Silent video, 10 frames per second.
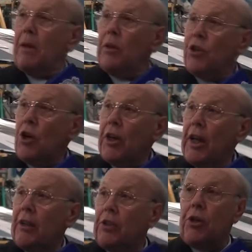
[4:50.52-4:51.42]
And he shot
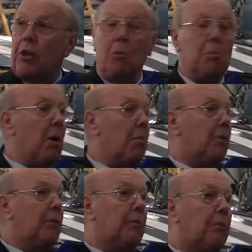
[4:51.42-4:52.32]
down a German bomber.
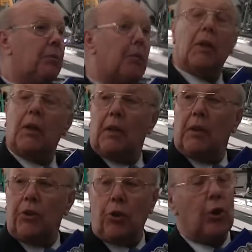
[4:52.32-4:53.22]

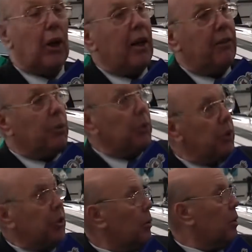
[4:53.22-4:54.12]
Shortly
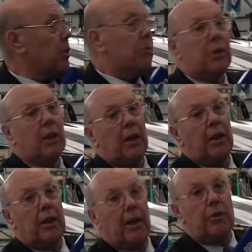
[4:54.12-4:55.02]
afterwards, the squadron were
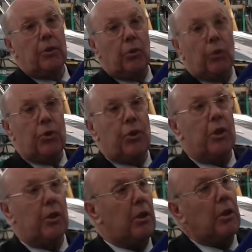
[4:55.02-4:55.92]
taken down to
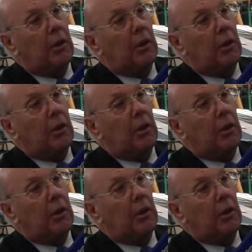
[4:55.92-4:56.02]
Hornchurch,